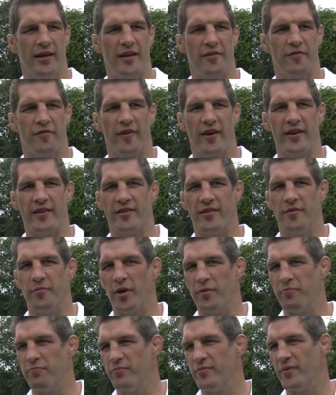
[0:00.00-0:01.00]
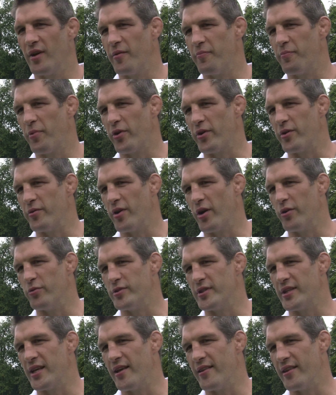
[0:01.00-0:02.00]
had faith that my, my body would
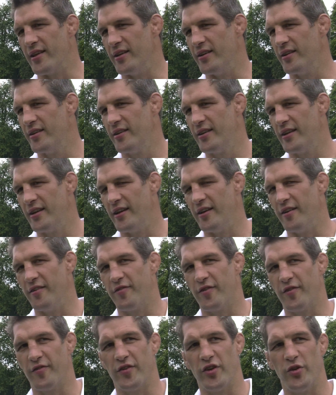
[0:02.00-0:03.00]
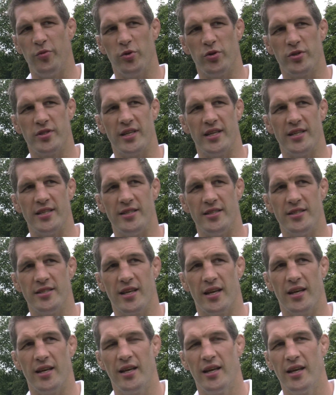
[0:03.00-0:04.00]
hold together uh, for a few more seasons.
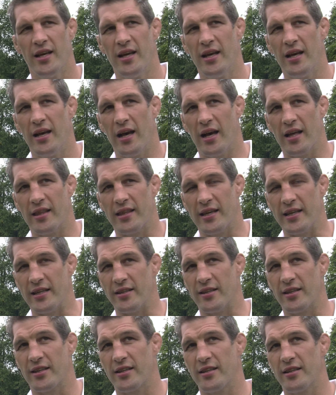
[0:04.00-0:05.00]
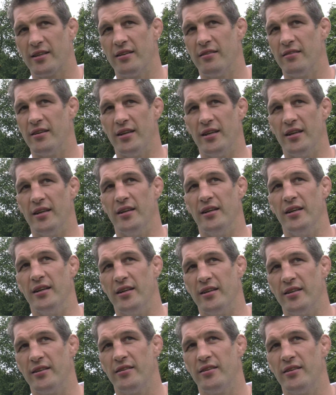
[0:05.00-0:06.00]
I, I think
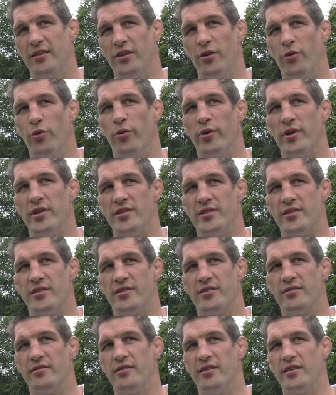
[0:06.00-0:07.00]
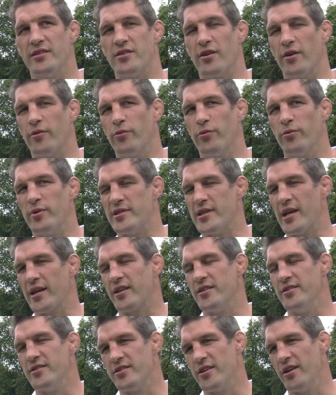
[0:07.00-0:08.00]
uh, you always there's always that
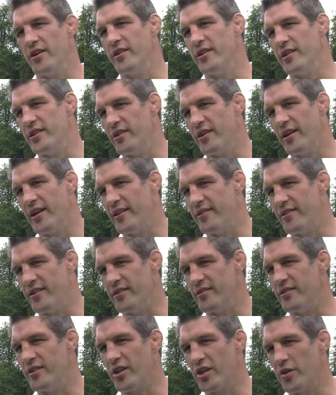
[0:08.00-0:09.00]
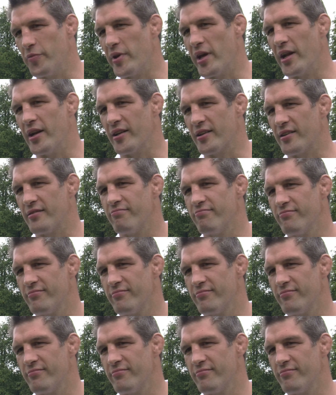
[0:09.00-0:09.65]
concern in your head that you're going to be able to